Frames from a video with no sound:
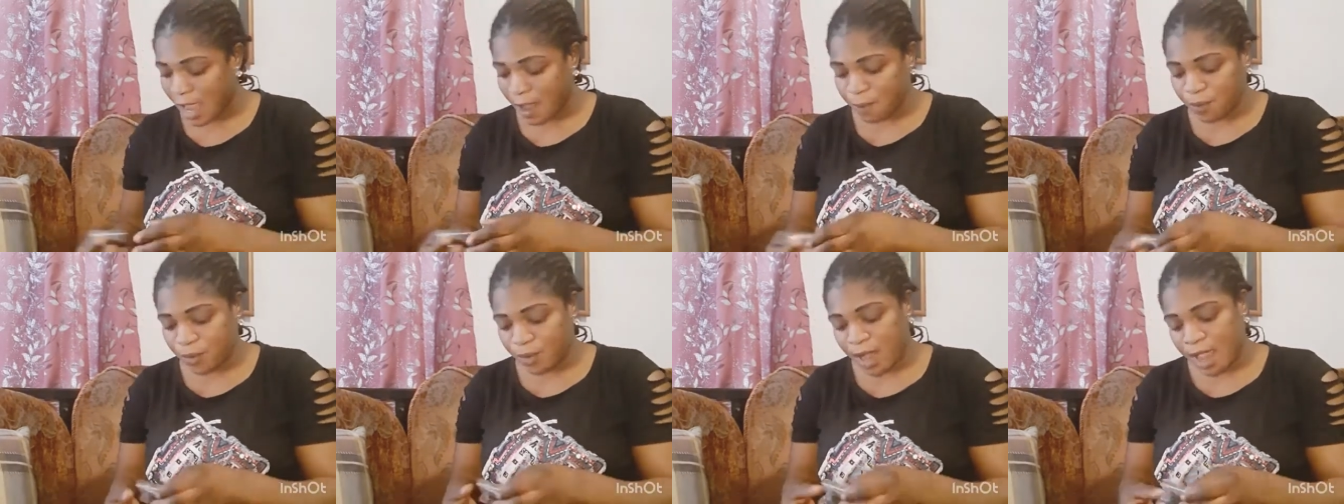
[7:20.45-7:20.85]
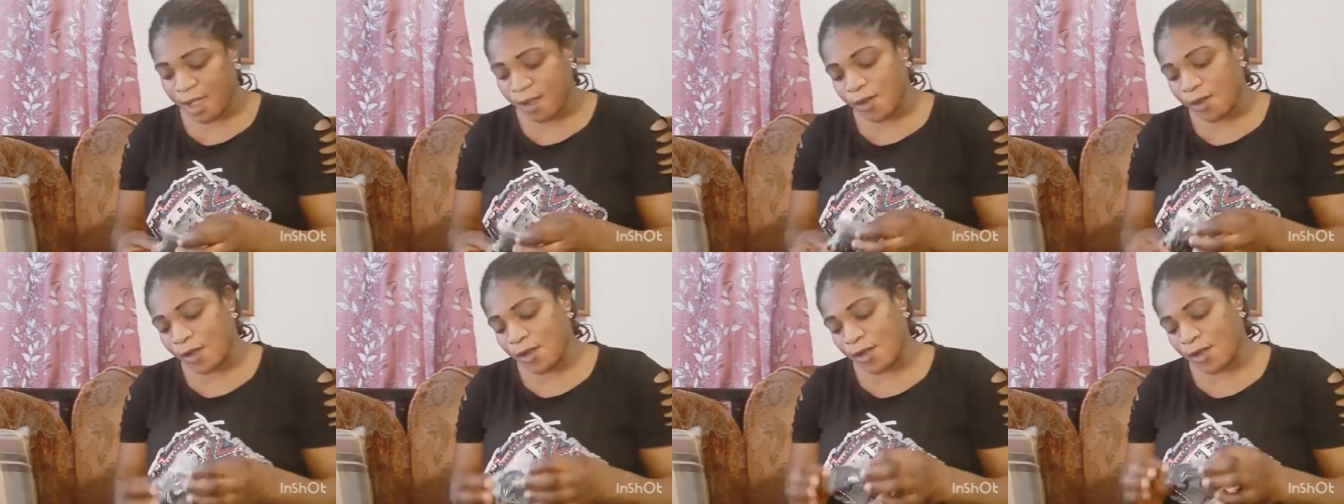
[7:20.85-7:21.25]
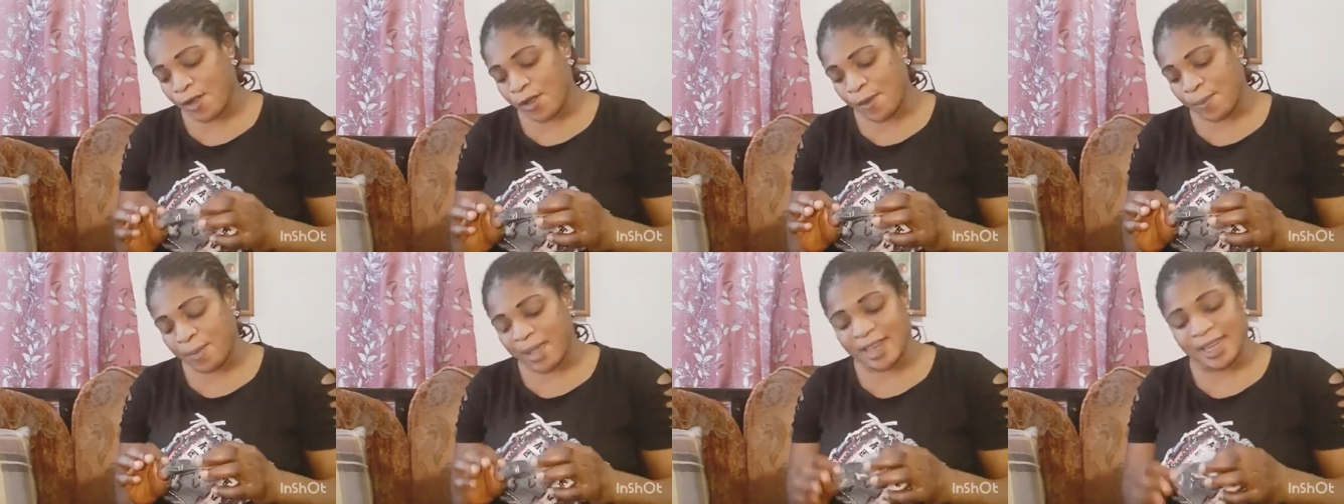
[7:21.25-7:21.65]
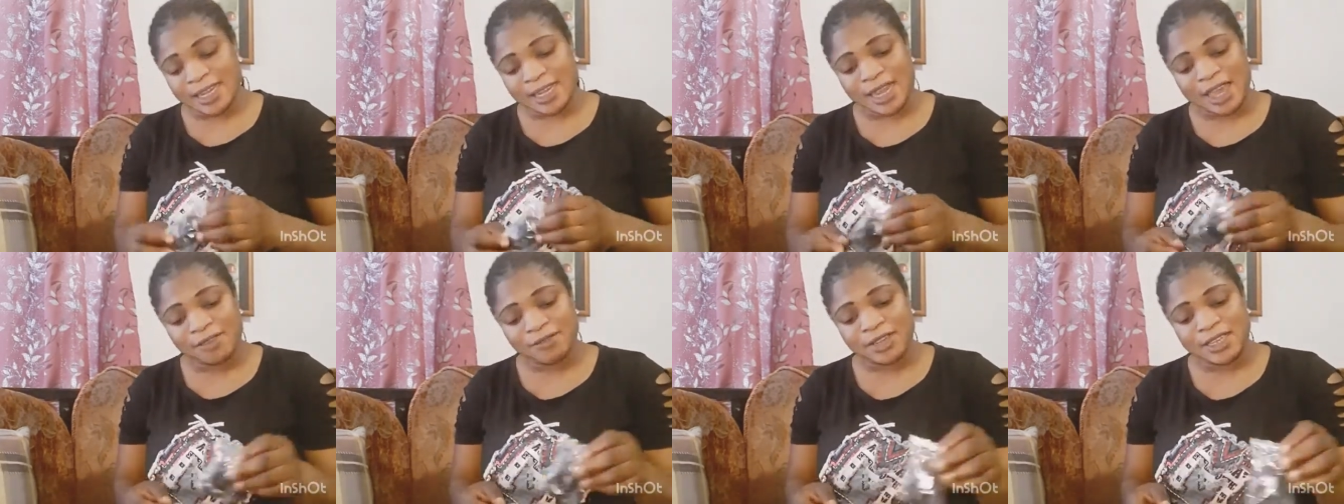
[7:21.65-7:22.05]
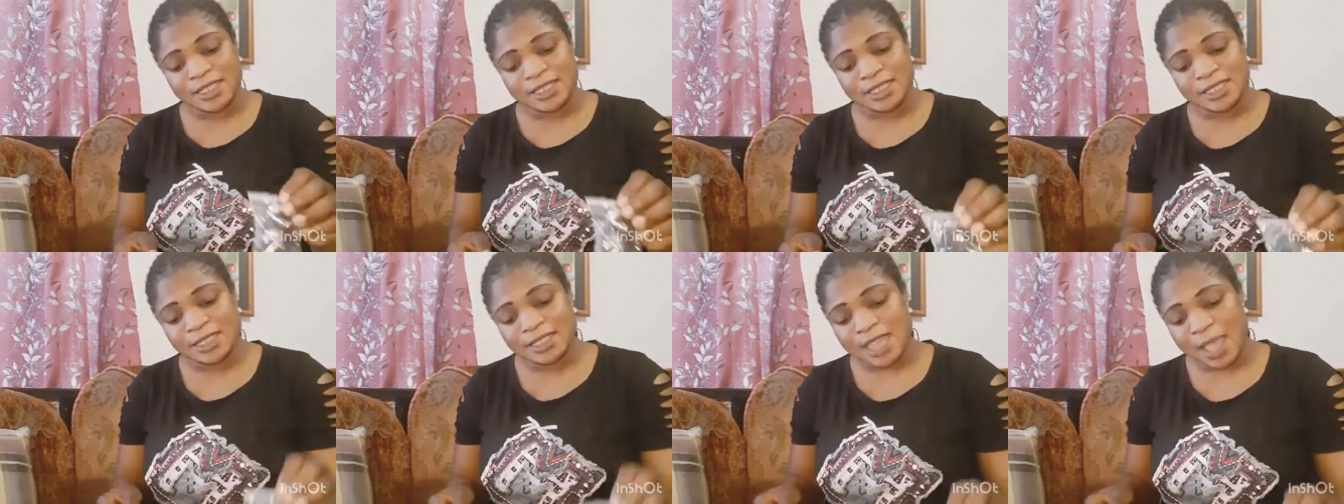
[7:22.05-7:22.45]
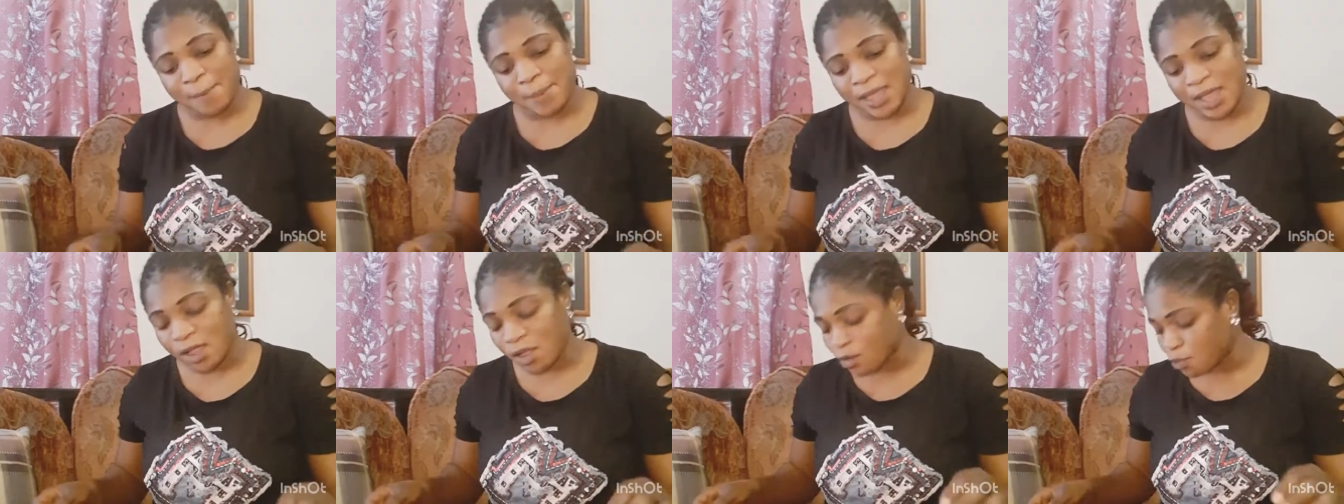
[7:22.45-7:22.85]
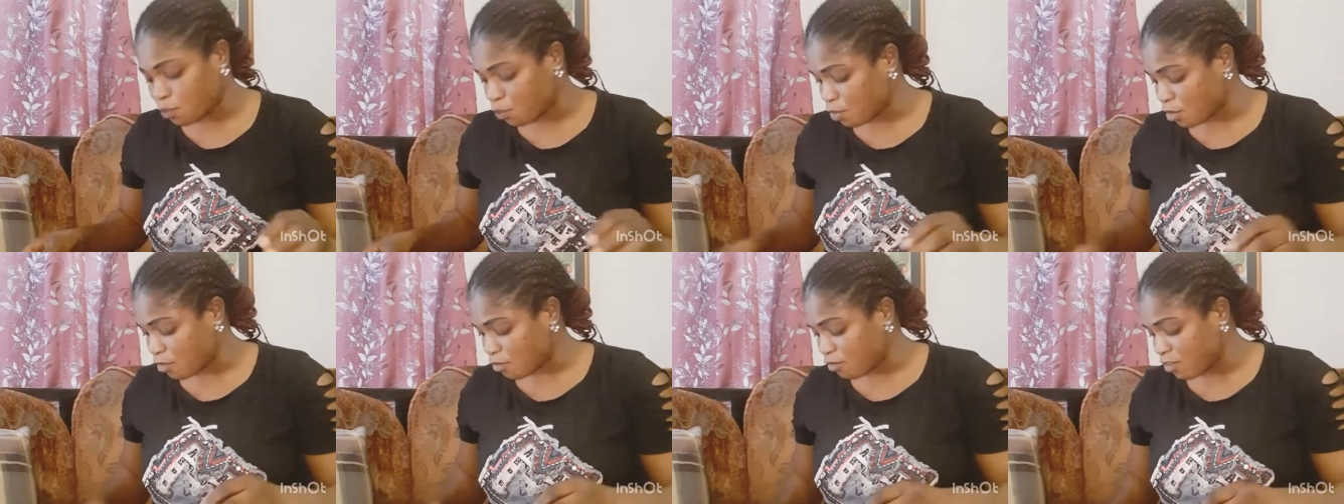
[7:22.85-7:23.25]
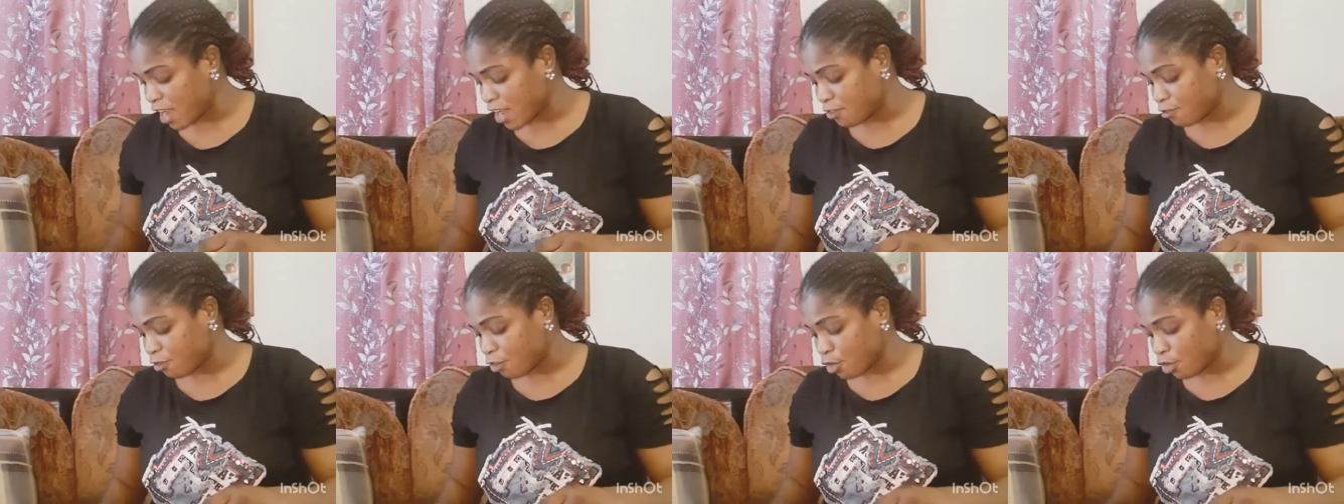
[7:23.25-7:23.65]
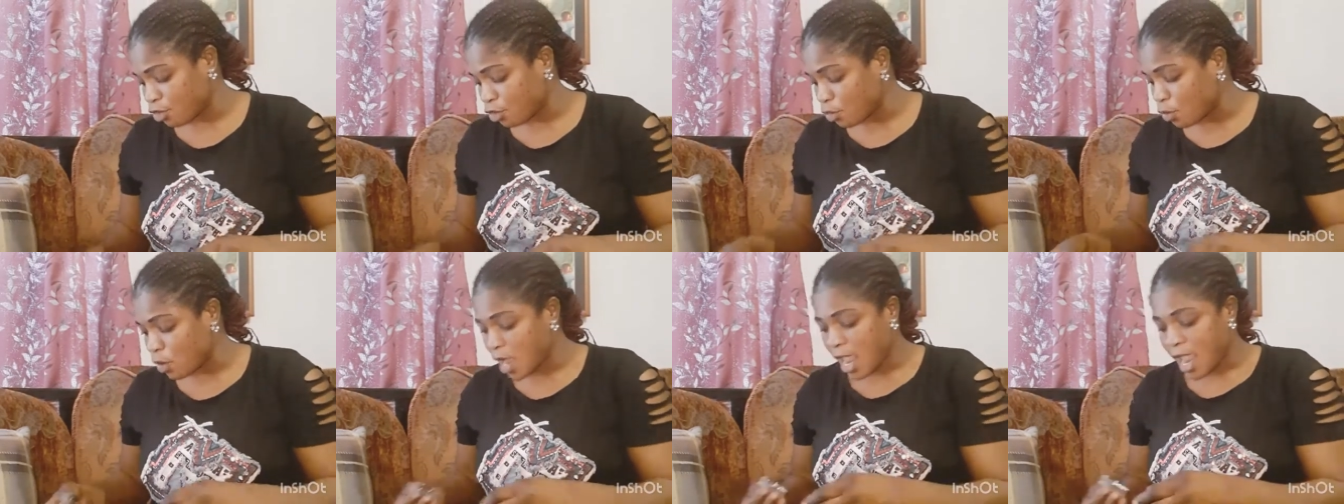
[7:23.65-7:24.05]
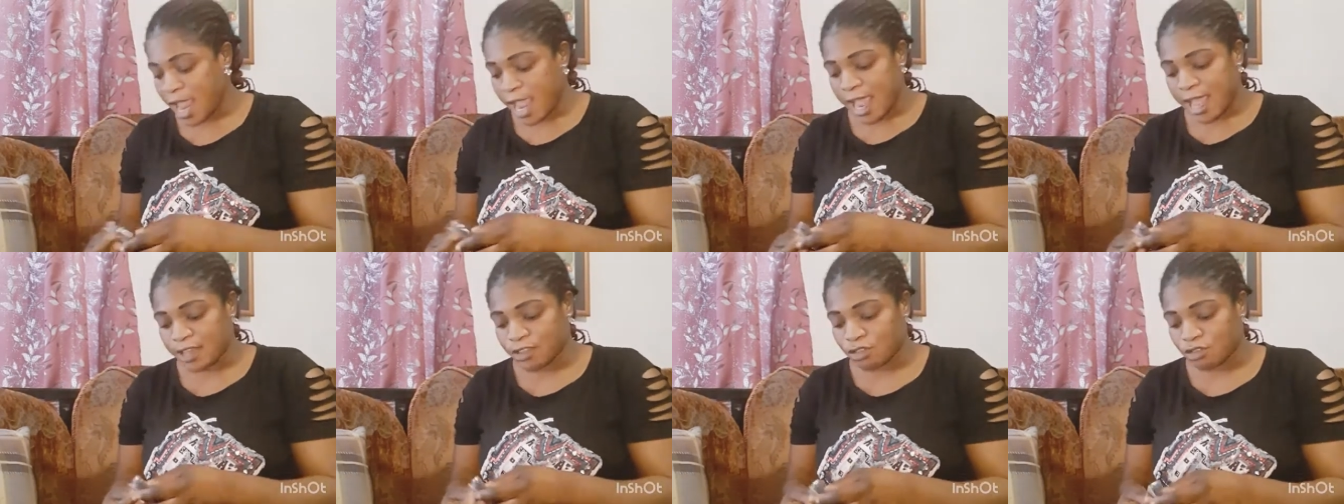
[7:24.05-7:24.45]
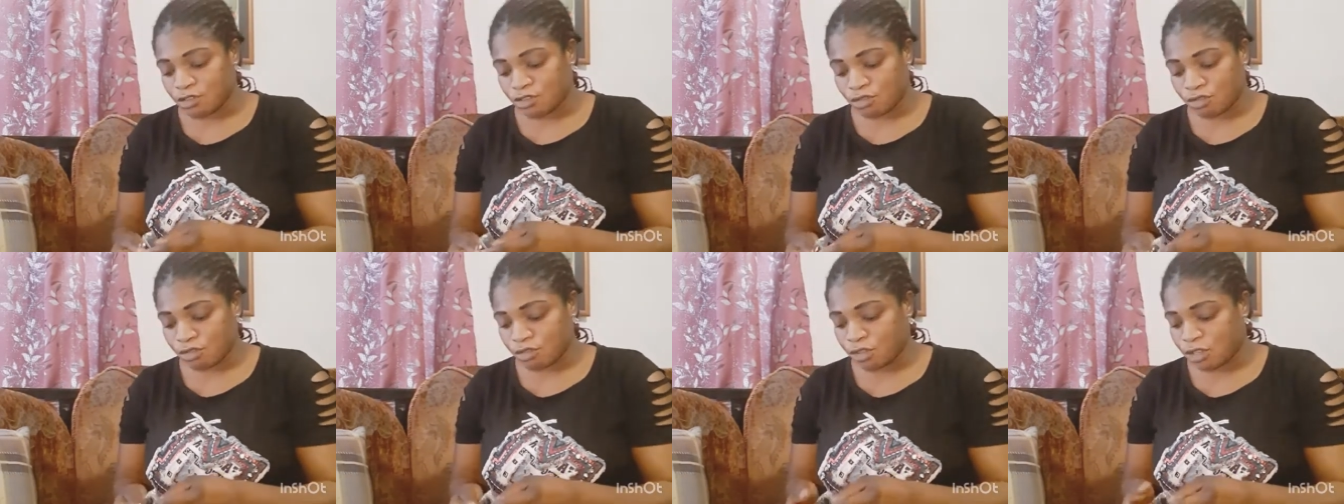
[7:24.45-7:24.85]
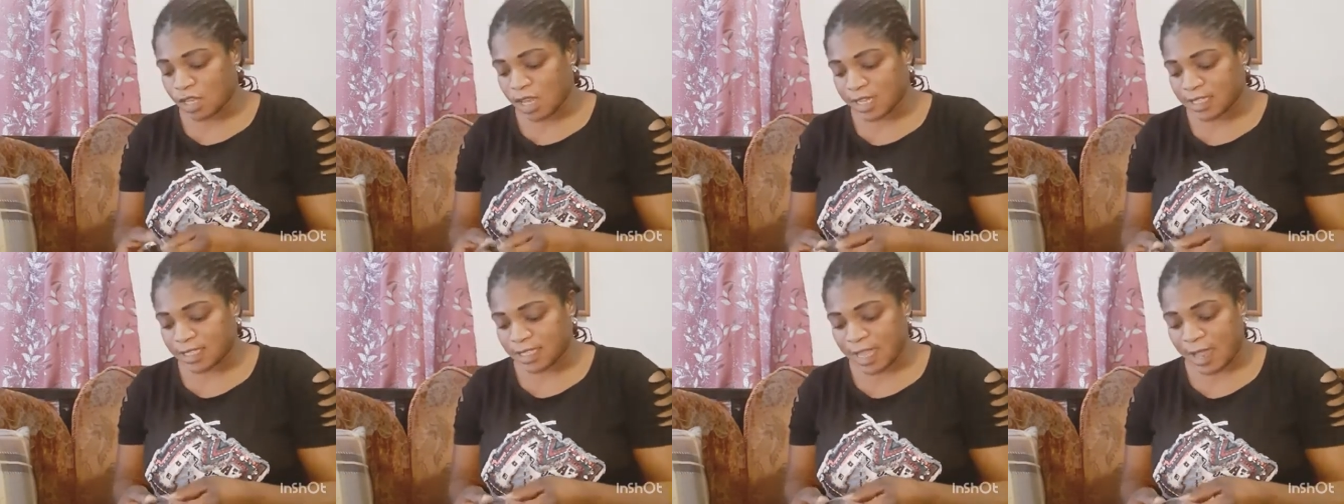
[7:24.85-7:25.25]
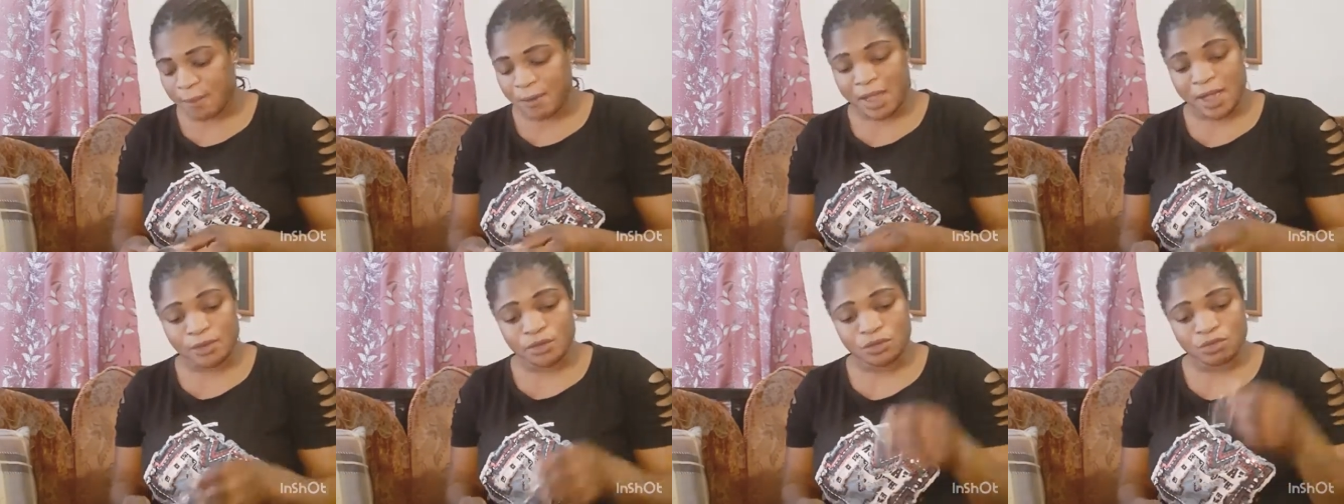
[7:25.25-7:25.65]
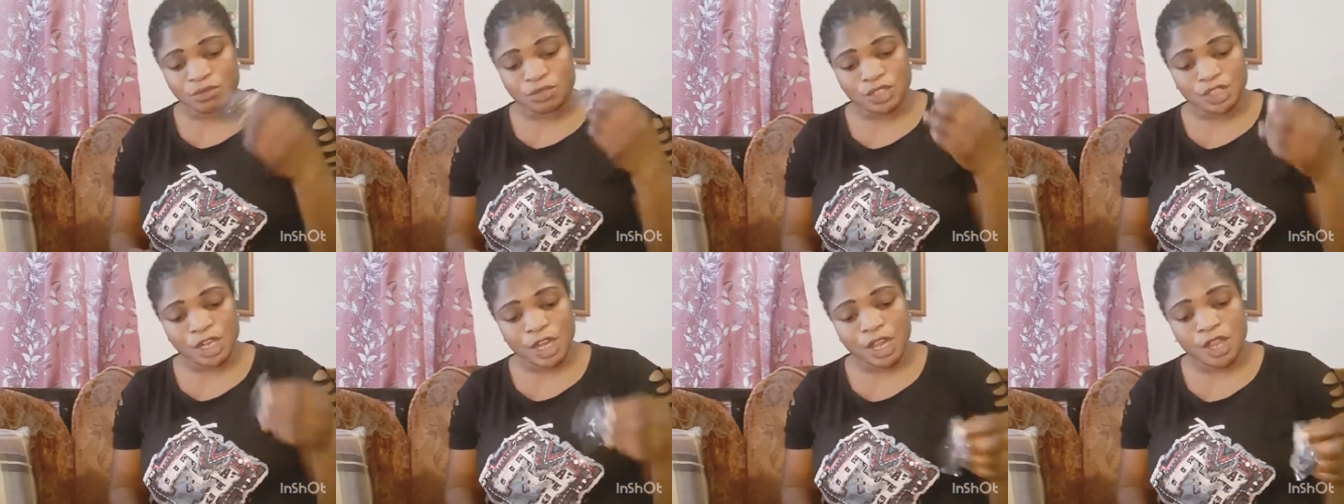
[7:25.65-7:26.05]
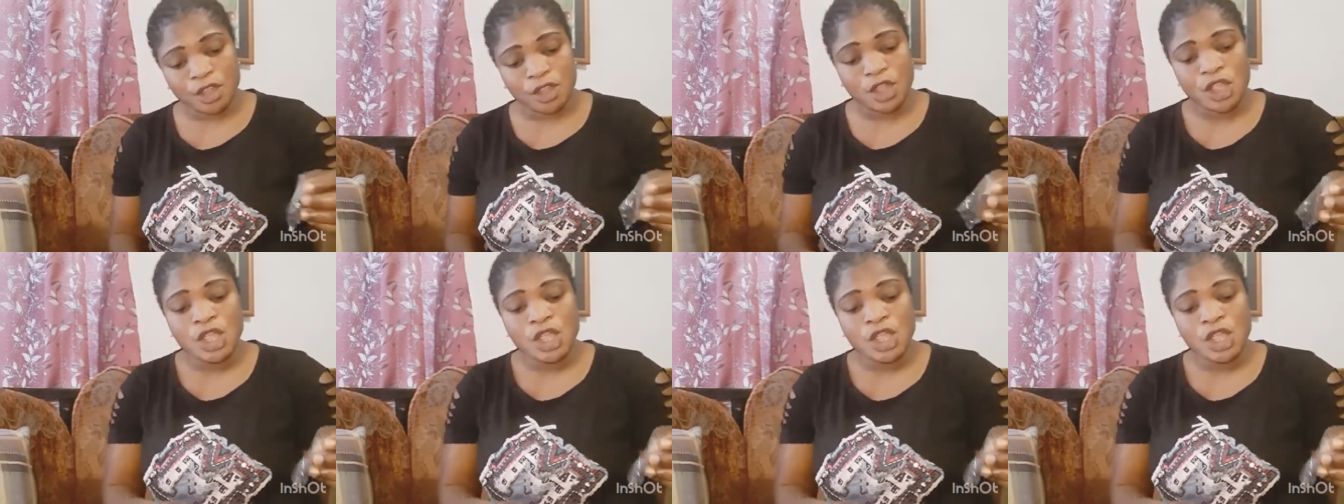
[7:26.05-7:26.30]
I pray, oh my lovely sister, may God provide for you as you took your time out to check